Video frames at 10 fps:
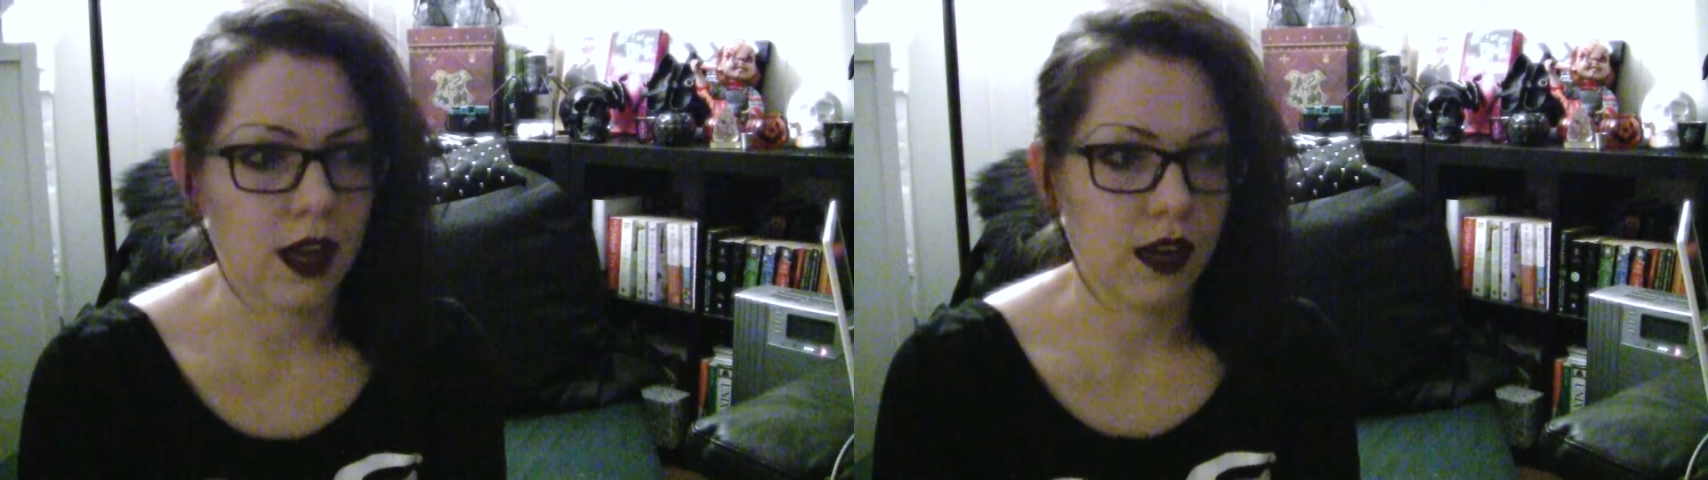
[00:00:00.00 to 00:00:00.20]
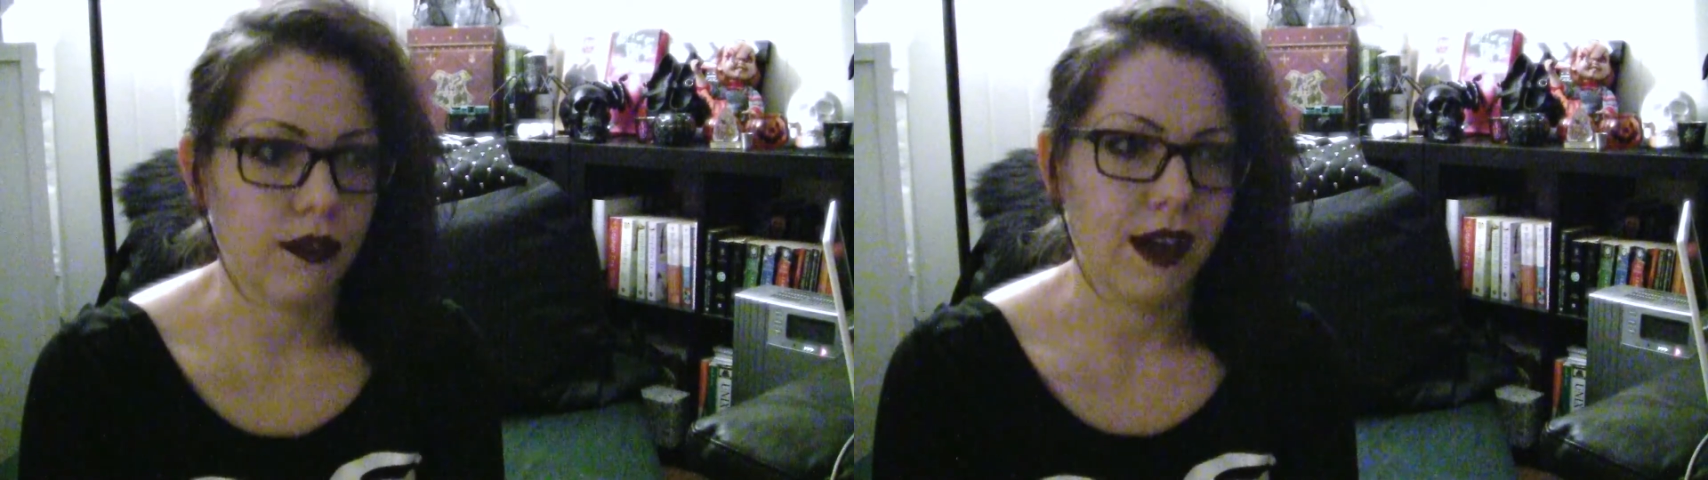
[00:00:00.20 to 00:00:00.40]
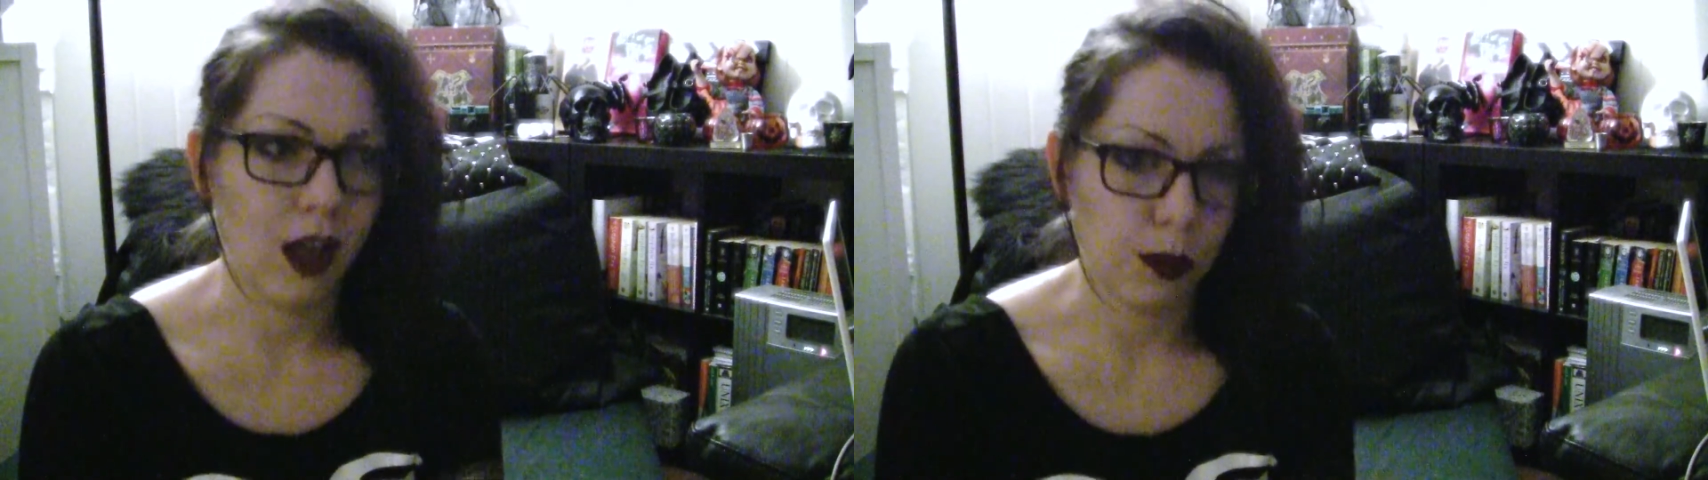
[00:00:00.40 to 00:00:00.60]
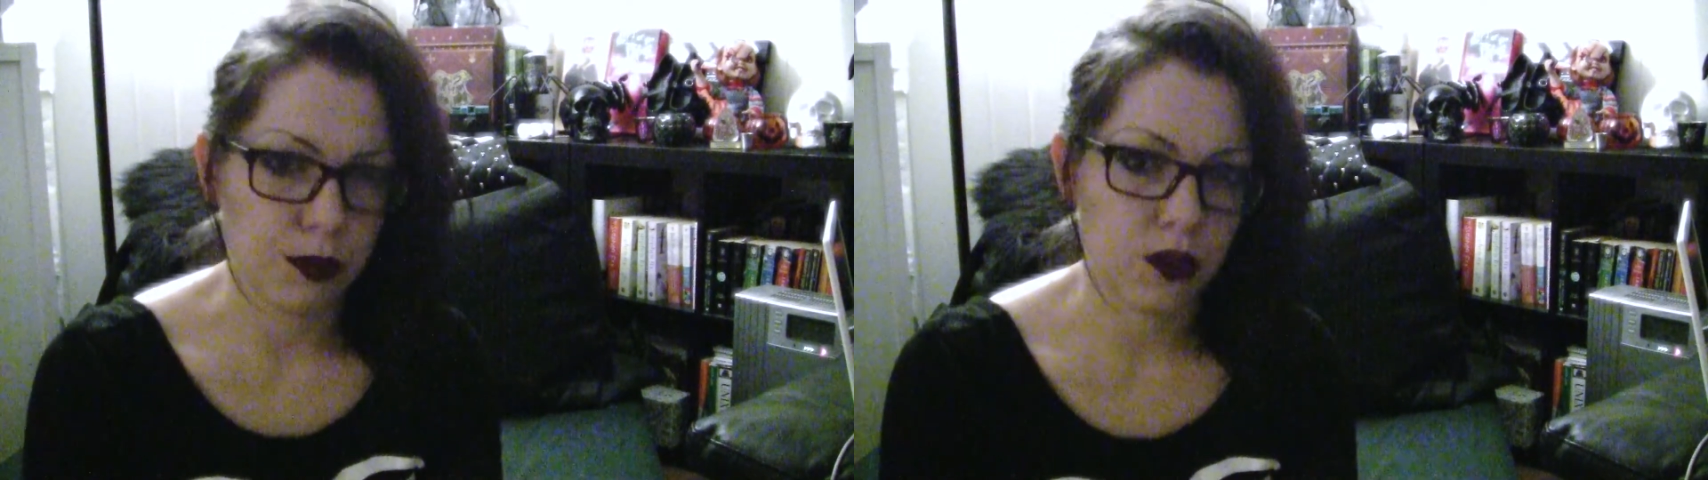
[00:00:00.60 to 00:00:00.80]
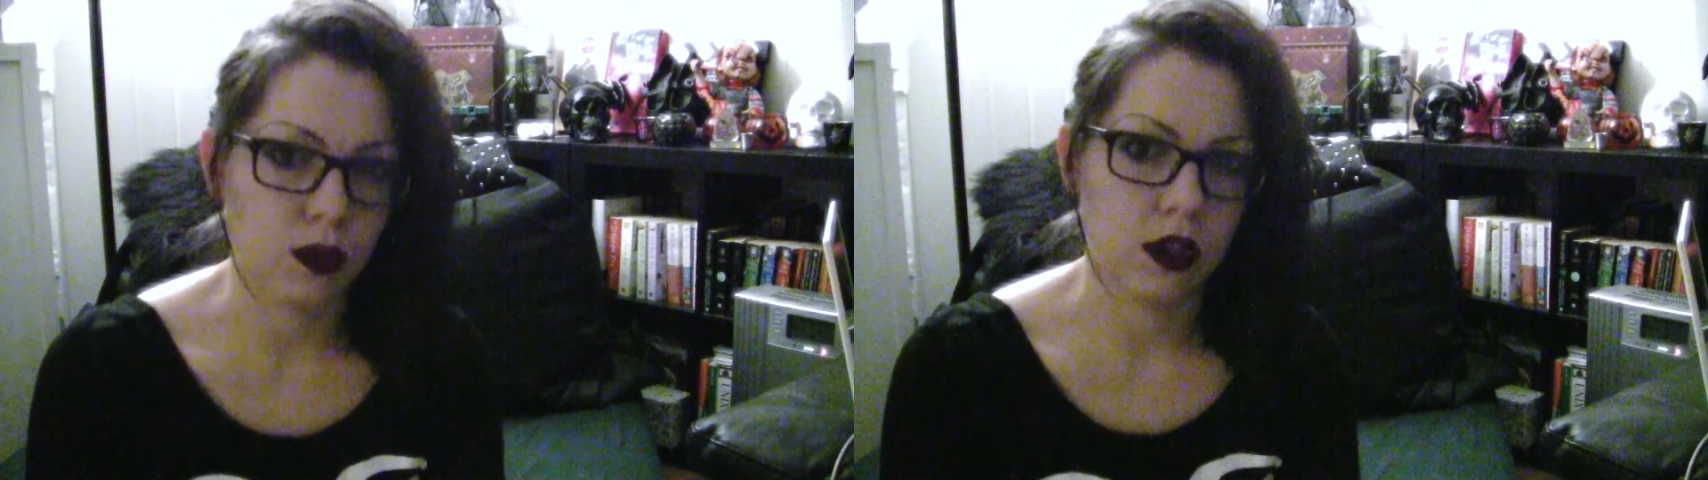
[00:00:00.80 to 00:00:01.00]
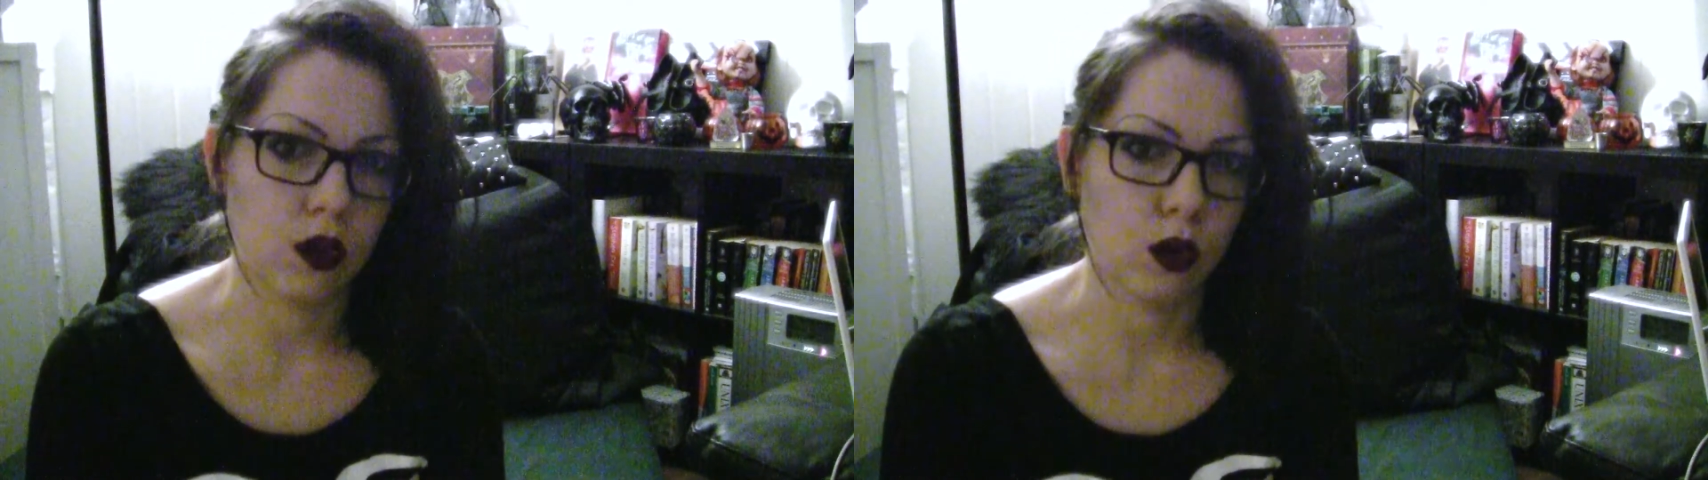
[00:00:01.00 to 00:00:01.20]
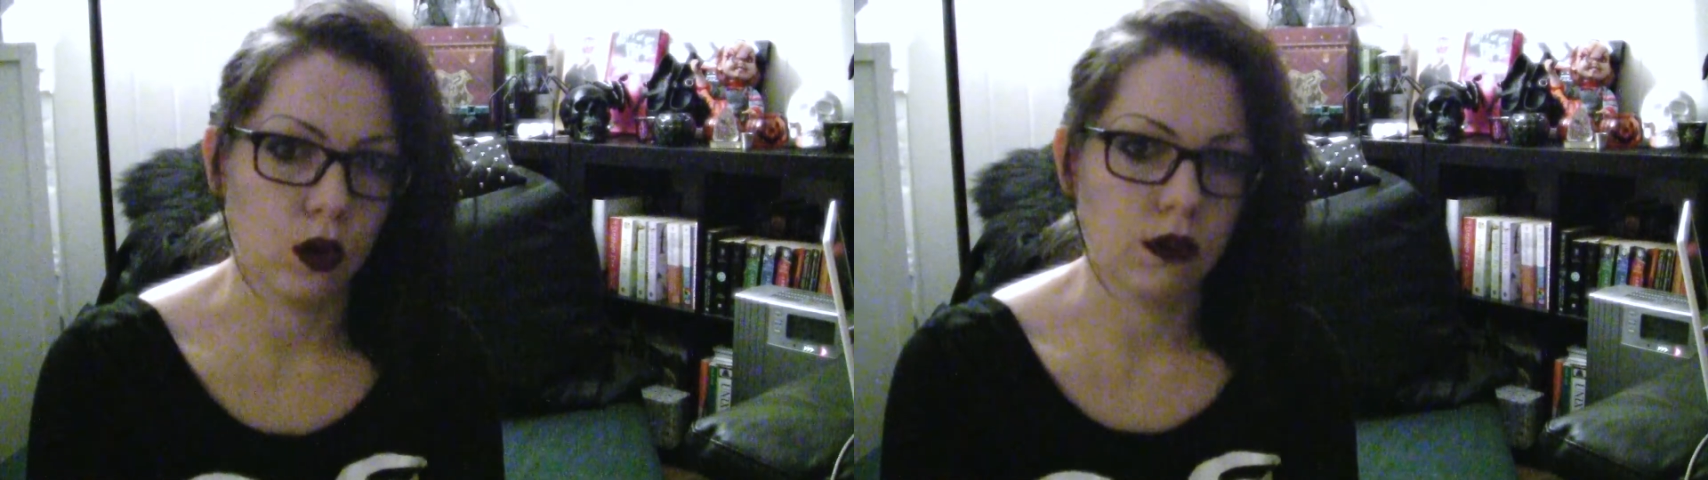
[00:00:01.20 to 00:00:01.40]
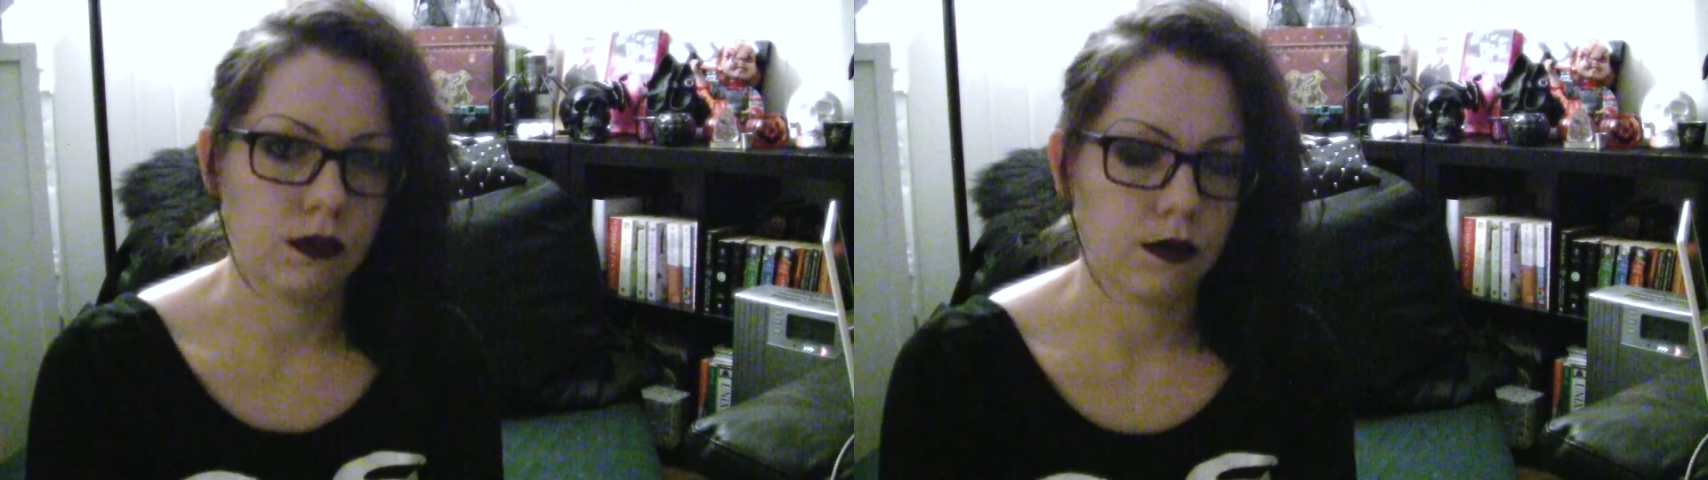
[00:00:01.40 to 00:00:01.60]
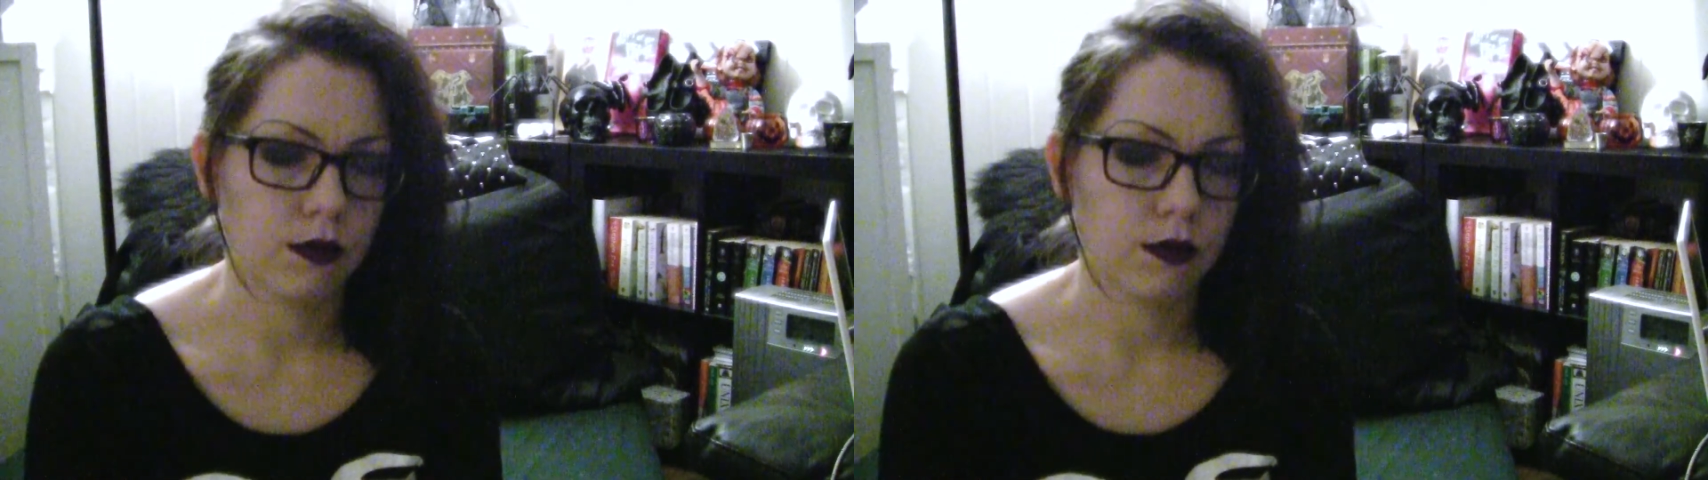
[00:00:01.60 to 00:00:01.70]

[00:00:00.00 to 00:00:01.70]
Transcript: kind of helps with the whole